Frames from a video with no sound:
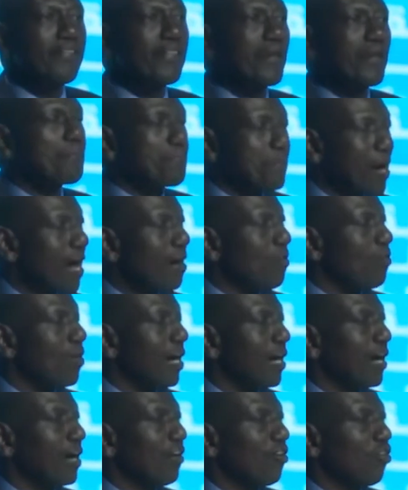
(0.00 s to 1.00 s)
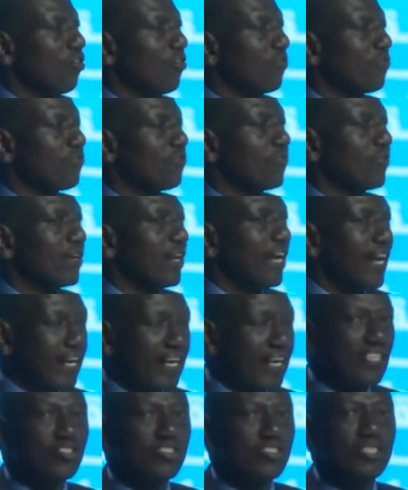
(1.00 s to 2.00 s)
the power of
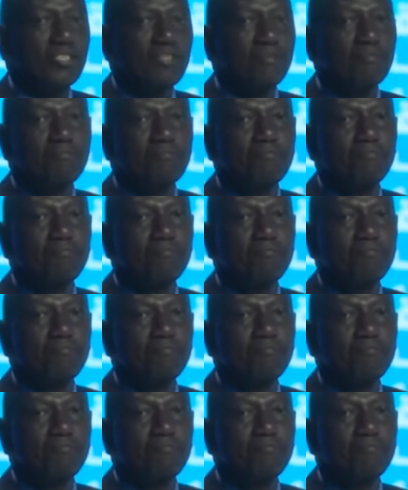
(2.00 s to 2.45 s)
energy,